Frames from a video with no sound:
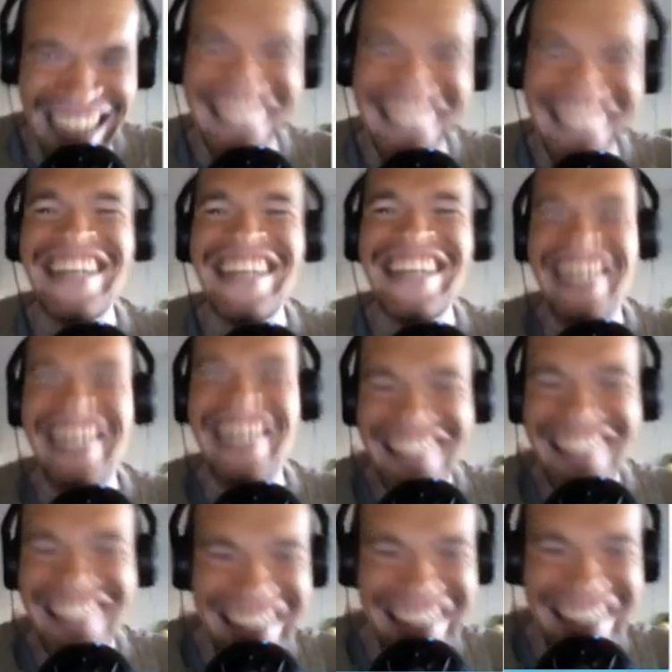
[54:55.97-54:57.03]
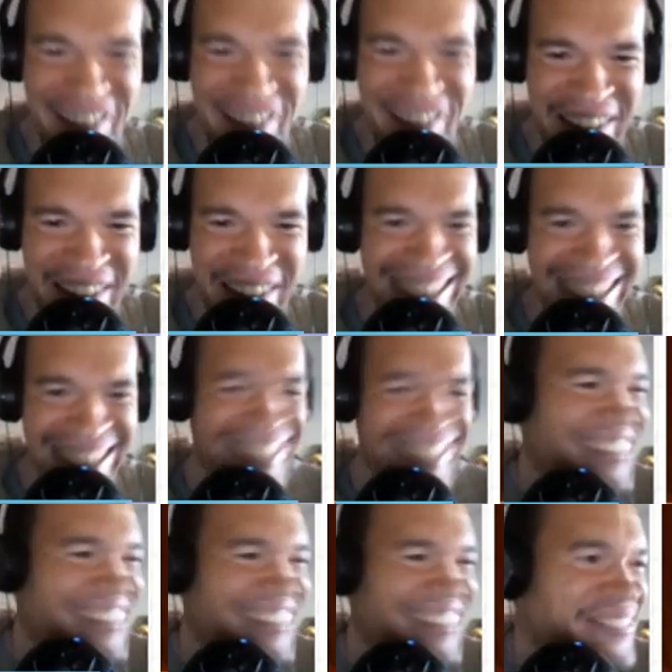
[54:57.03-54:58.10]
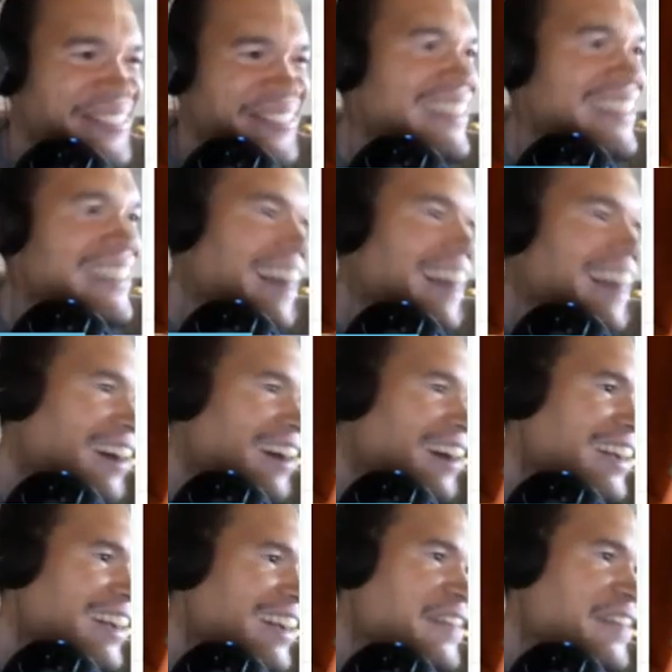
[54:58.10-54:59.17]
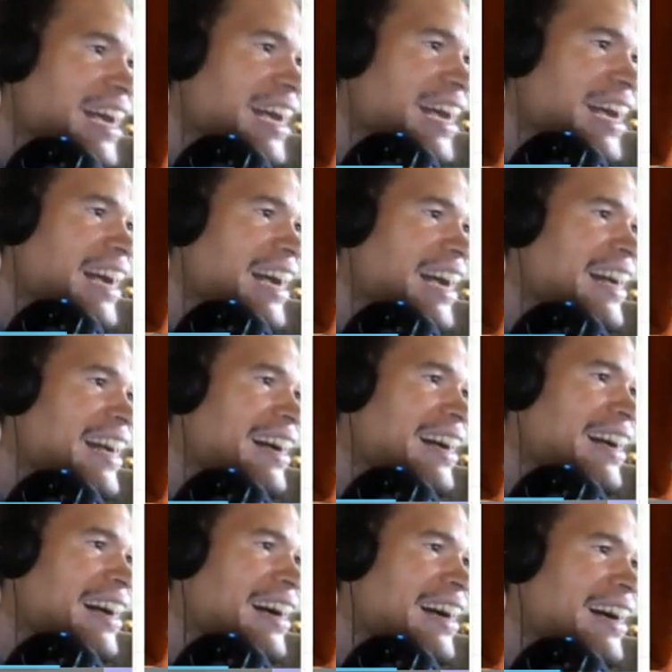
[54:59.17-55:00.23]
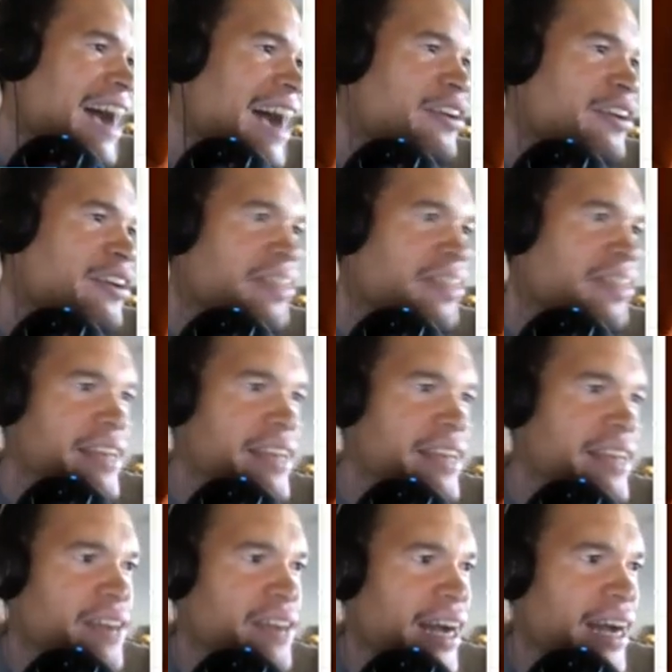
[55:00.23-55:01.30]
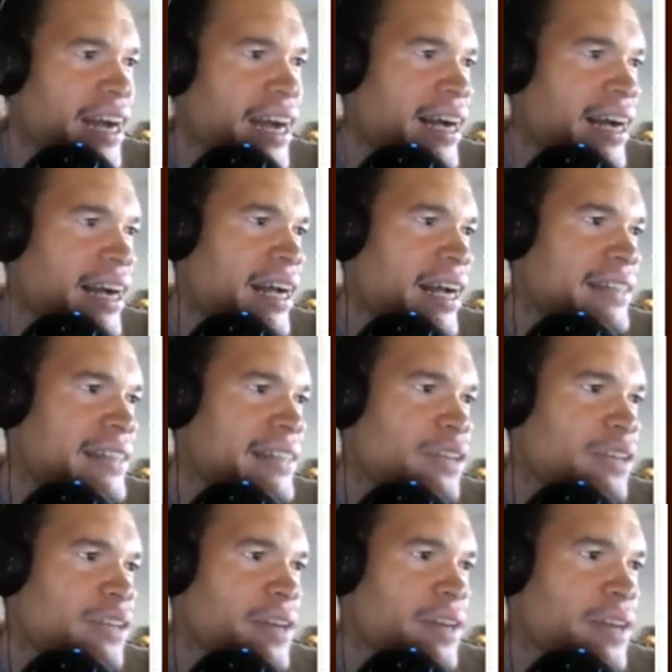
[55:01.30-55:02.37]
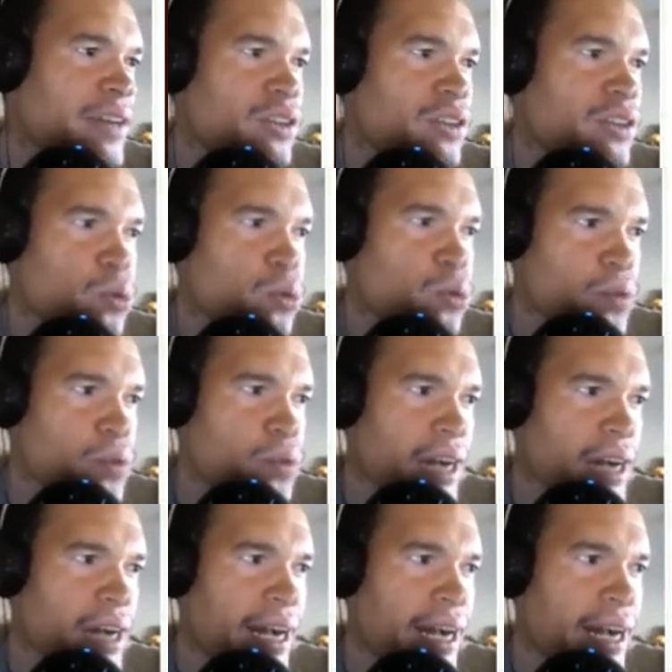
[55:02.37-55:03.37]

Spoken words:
Okay, cool. Okay. Another thing that you can do. By the